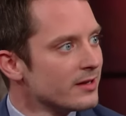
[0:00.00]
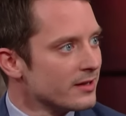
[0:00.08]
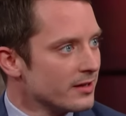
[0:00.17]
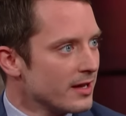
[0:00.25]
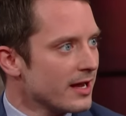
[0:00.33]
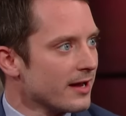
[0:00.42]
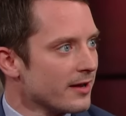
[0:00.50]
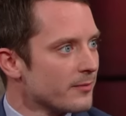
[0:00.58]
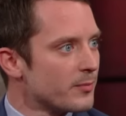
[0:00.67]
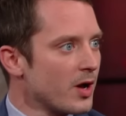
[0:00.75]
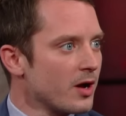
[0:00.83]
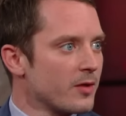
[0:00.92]
a
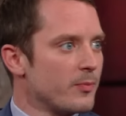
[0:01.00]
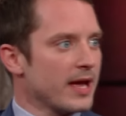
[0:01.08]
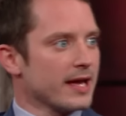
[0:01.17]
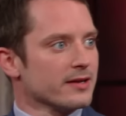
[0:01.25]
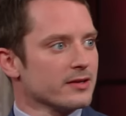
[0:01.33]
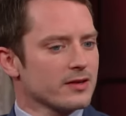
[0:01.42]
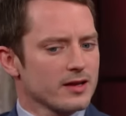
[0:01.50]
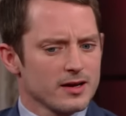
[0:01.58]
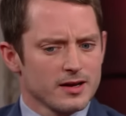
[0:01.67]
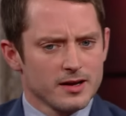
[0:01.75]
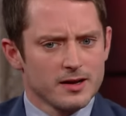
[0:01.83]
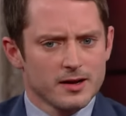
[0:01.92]
punk band
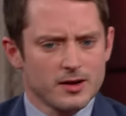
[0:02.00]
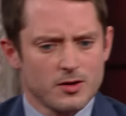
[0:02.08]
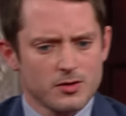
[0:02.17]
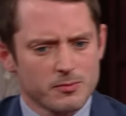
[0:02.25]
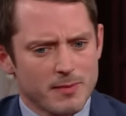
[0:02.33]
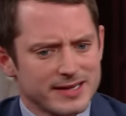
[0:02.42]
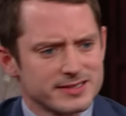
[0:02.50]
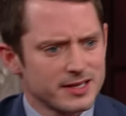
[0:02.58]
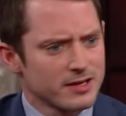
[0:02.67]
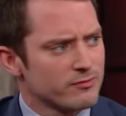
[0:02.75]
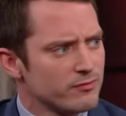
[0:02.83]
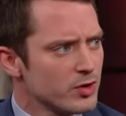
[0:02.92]
called
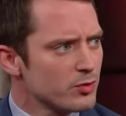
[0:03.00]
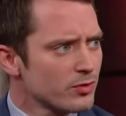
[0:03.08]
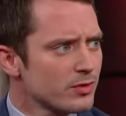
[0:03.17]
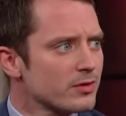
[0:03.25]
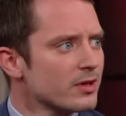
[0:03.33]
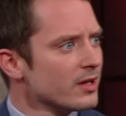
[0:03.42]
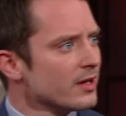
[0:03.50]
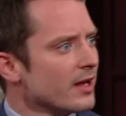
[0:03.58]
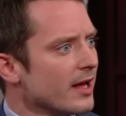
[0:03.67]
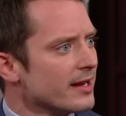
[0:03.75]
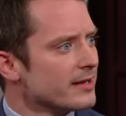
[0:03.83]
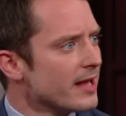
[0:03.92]
Mexican Funeral. And